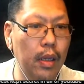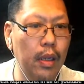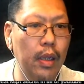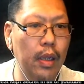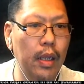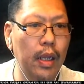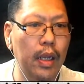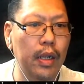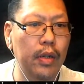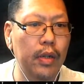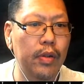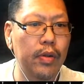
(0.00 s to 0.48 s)

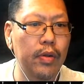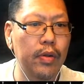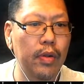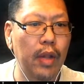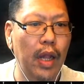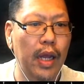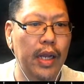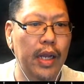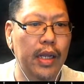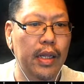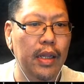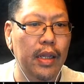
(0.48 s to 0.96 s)
into
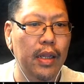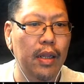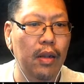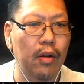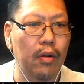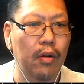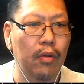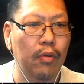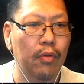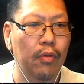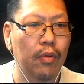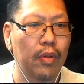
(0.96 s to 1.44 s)
like
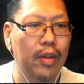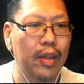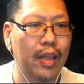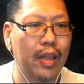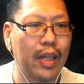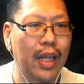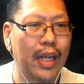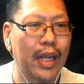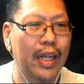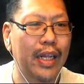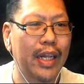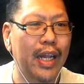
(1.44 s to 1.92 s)
little
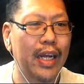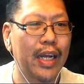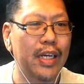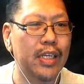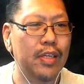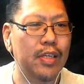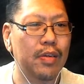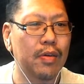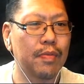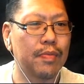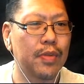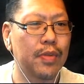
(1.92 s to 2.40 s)

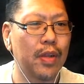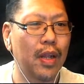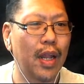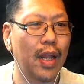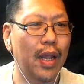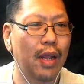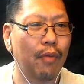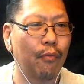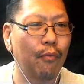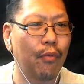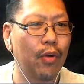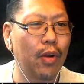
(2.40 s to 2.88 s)
test groups.
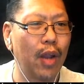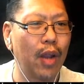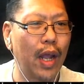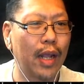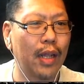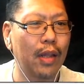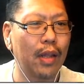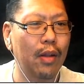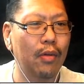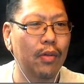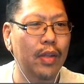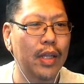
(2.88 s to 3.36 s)
We're like
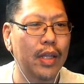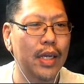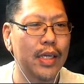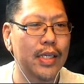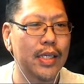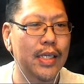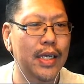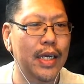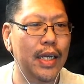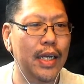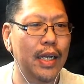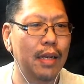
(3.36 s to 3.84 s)
little
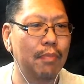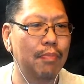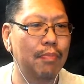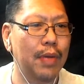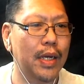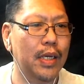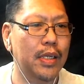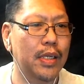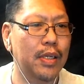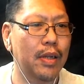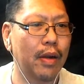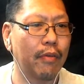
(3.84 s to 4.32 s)
test guinea
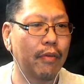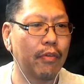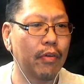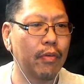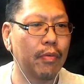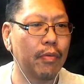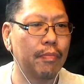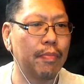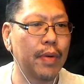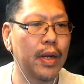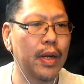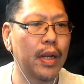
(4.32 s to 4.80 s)
pigs to
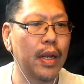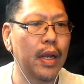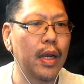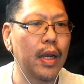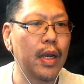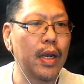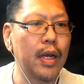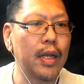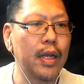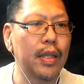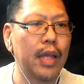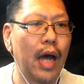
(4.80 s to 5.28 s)
everyone, but
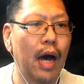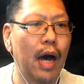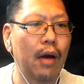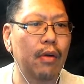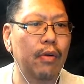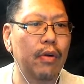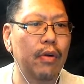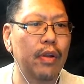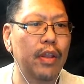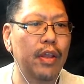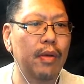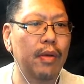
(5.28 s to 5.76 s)
the
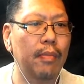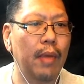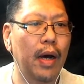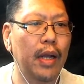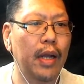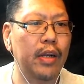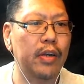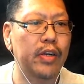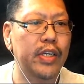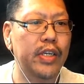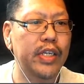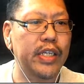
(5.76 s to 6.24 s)
algorithm
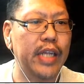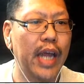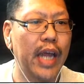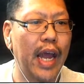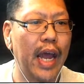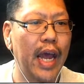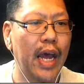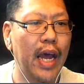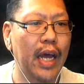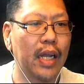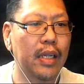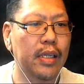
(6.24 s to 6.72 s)

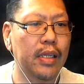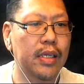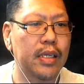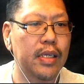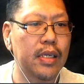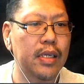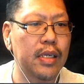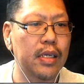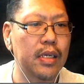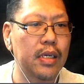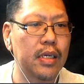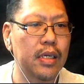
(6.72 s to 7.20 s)

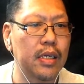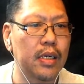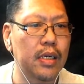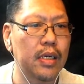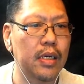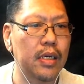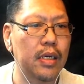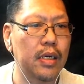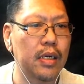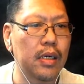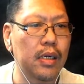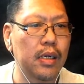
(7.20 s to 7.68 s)
understands.
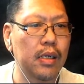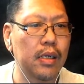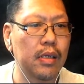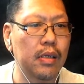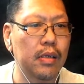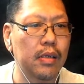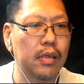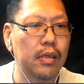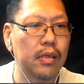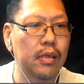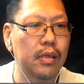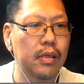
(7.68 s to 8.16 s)

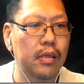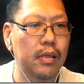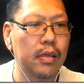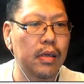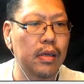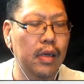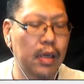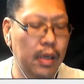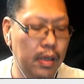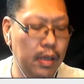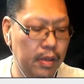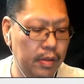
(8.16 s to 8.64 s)

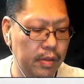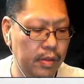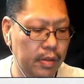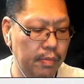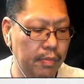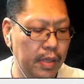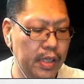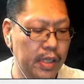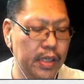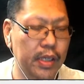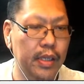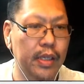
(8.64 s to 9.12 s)
I'm
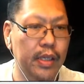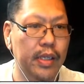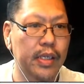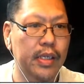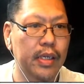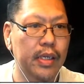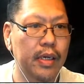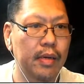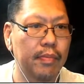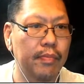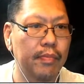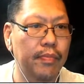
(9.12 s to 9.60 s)
messing this
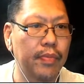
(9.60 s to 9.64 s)
up.